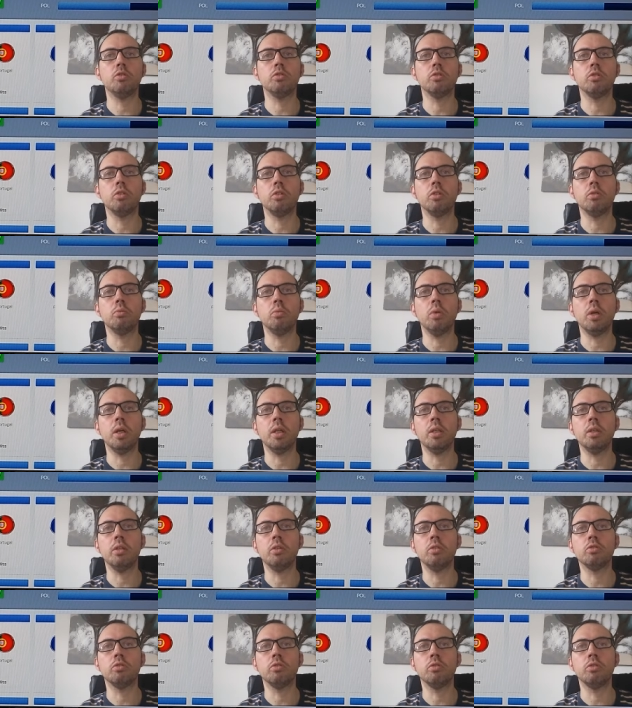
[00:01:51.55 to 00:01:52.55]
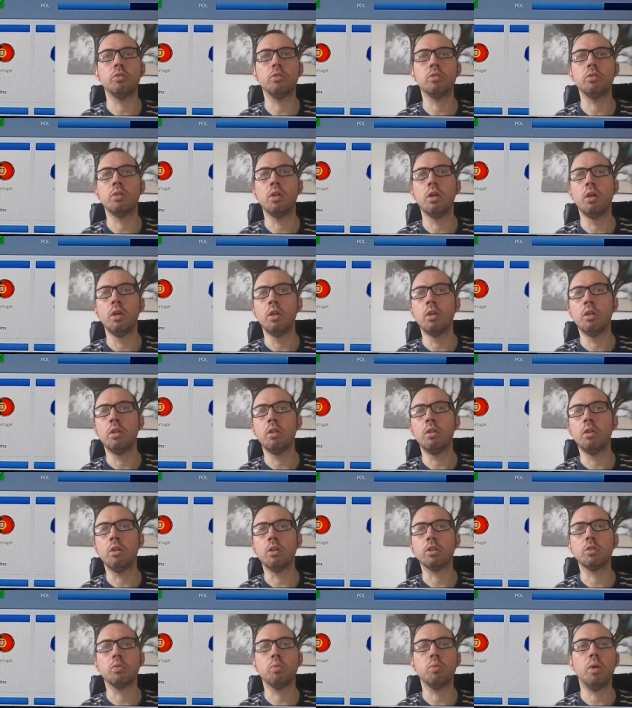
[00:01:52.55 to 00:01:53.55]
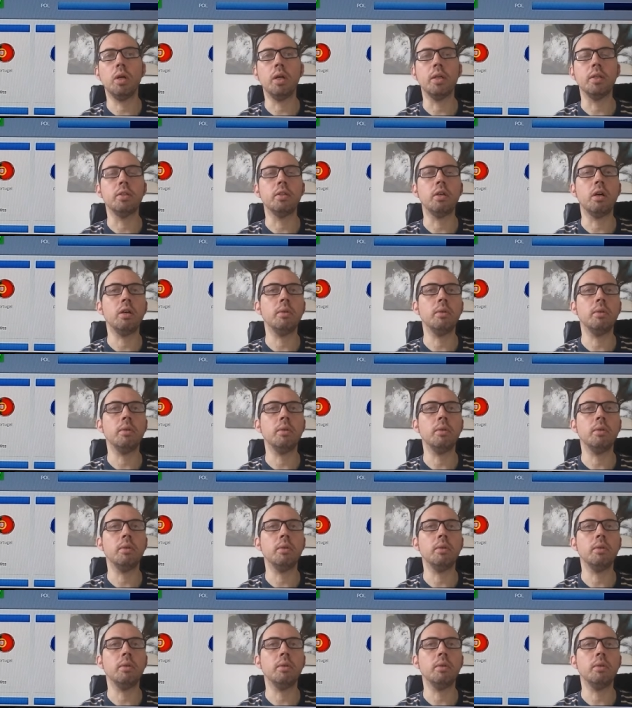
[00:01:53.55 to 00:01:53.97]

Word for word: drawn, one, drawn, lost, one.